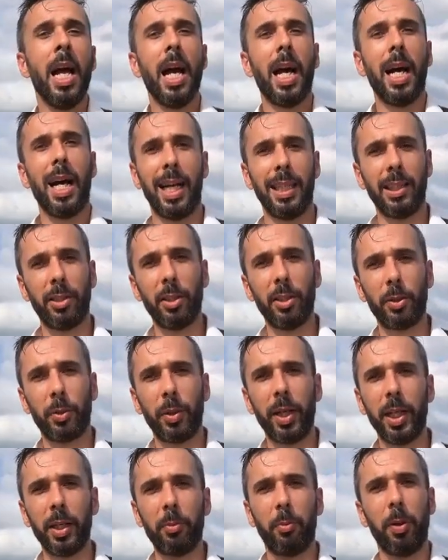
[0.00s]
And the
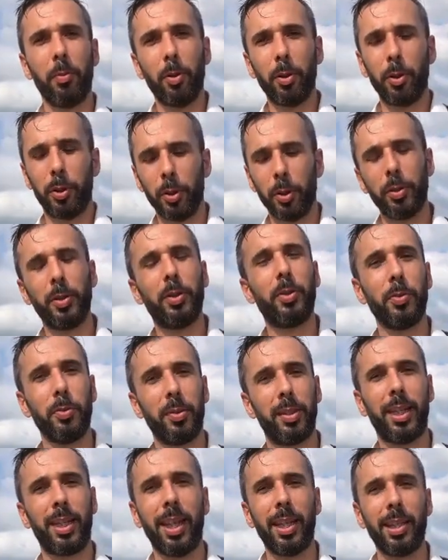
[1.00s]
drink we would use to
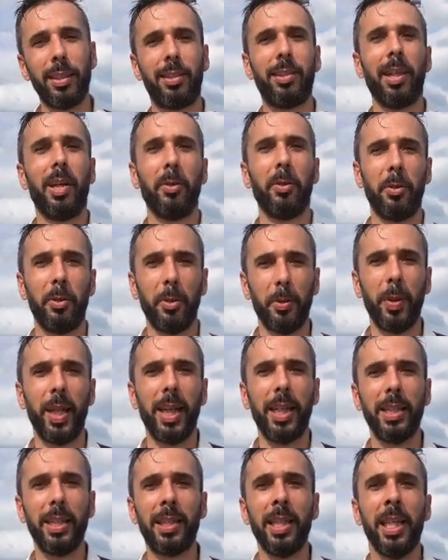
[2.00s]
test our
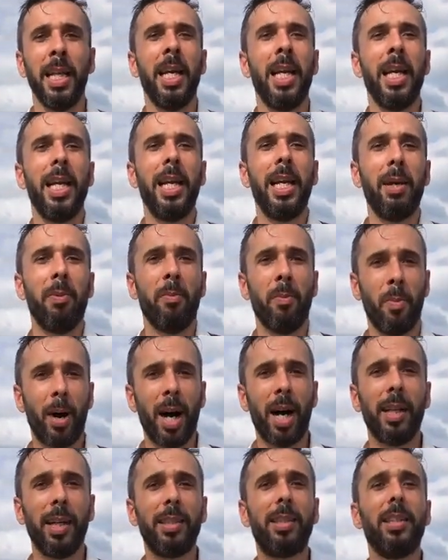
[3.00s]
newbies
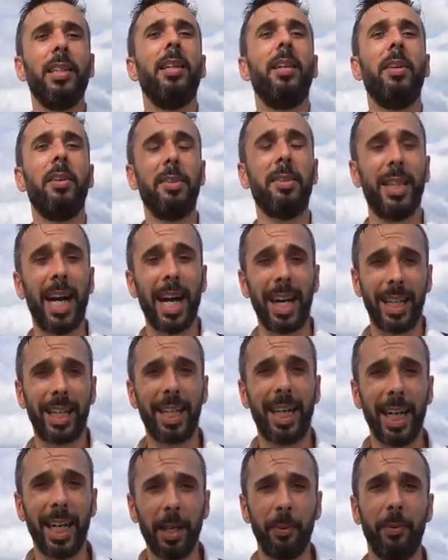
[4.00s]
was a
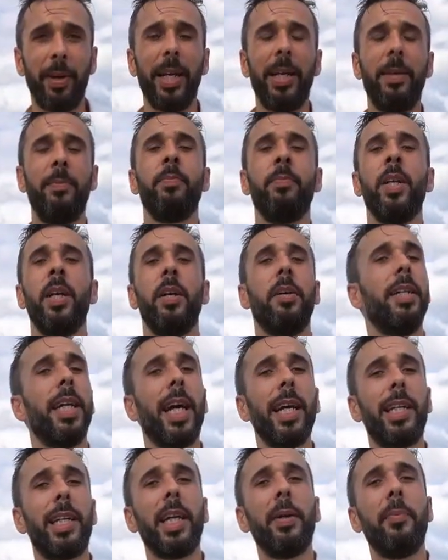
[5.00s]
daiquiri. A
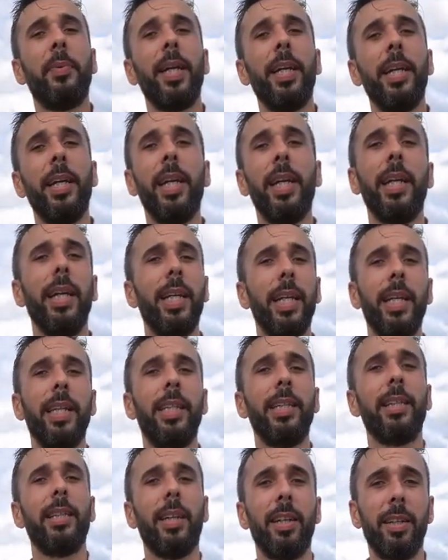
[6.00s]
daiquiri
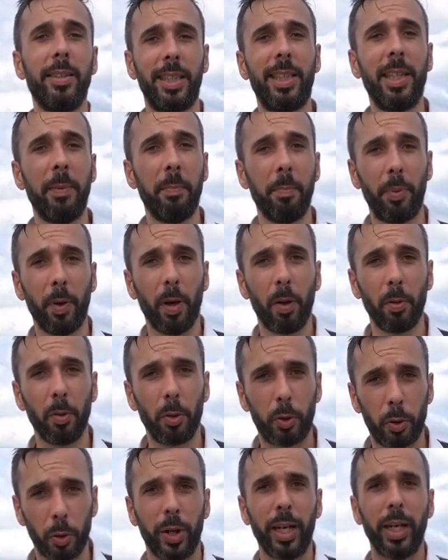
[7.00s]
is a simple
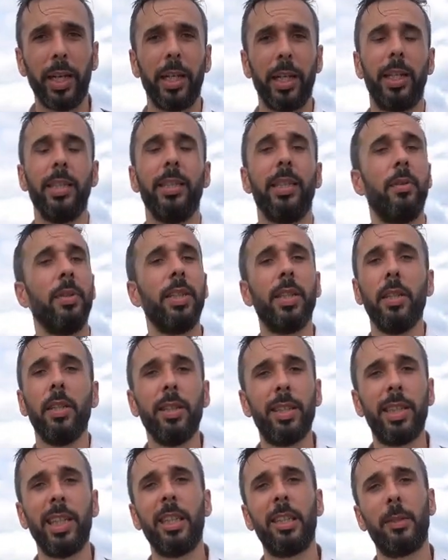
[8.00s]
drink. There is
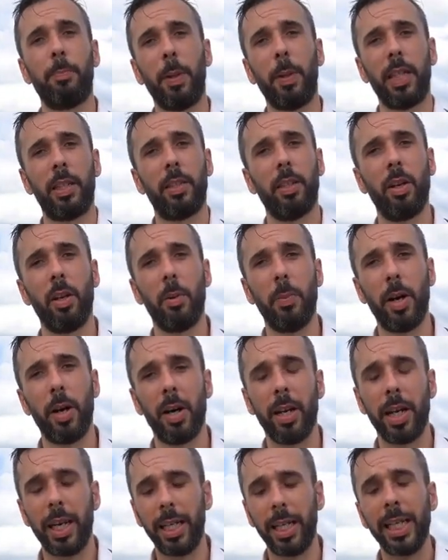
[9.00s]
nothing special
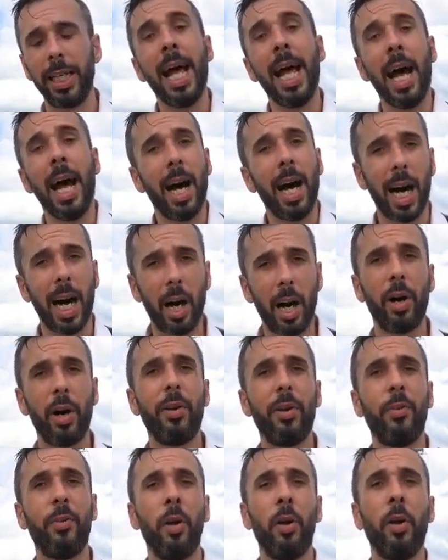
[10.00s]
about it.
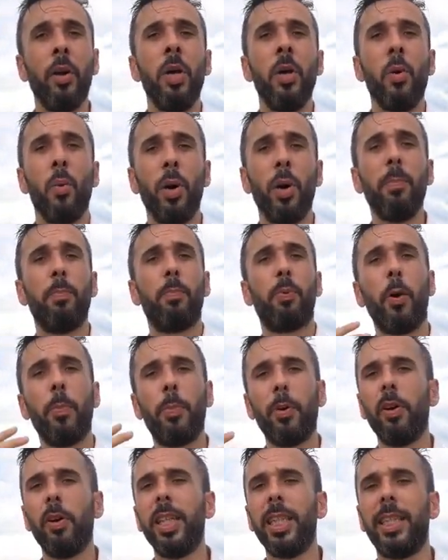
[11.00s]
However, when
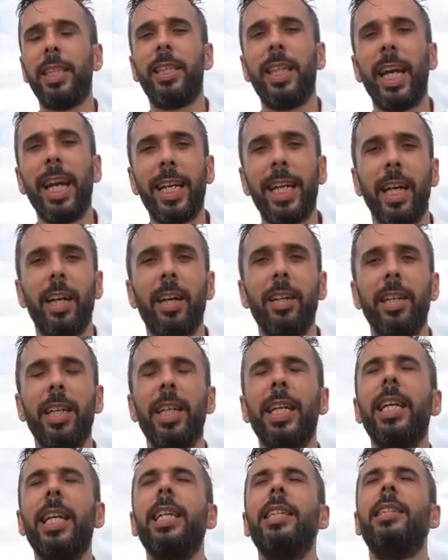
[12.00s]
properly shaken,
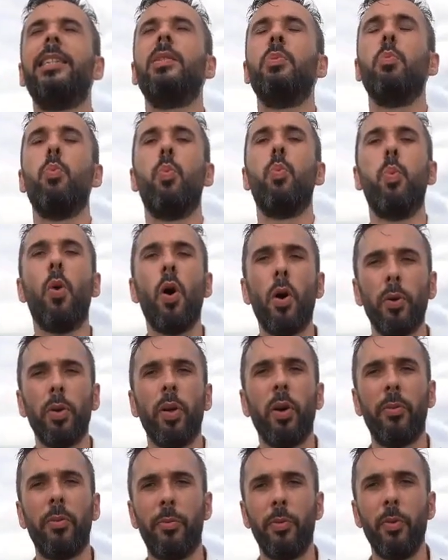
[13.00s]
it's
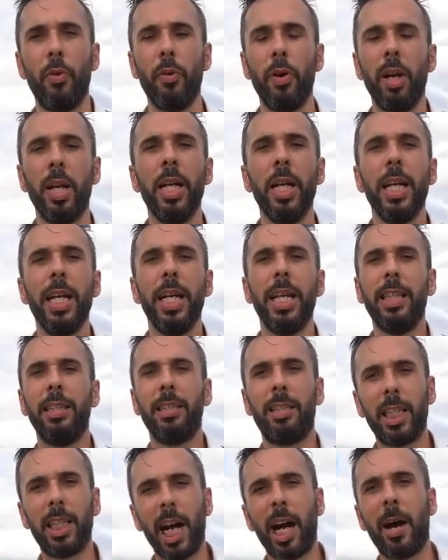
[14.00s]
wonderful. It's
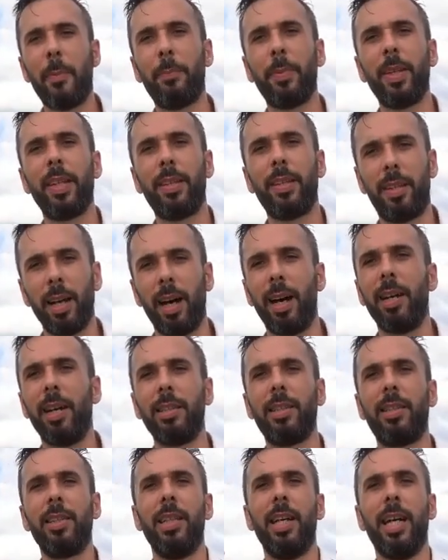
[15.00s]
sharp,
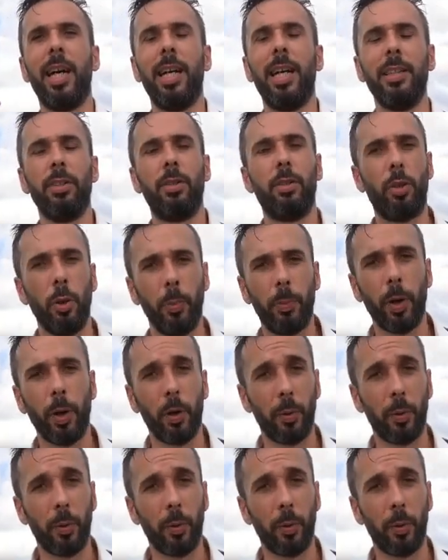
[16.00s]
tart, and super